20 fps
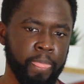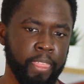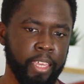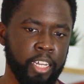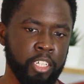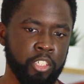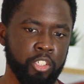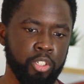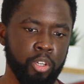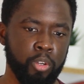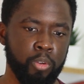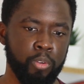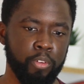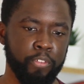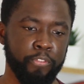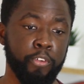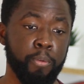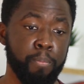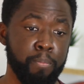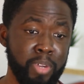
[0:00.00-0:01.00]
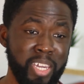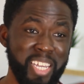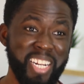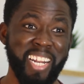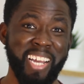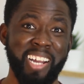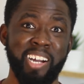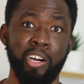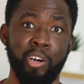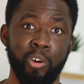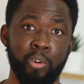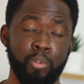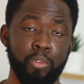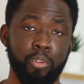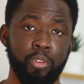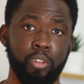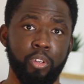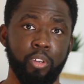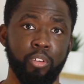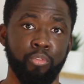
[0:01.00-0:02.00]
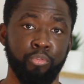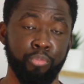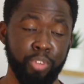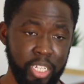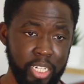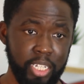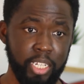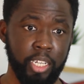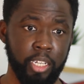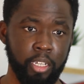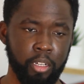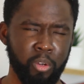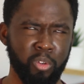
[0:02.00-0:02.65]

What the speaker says: And so for me now, reading,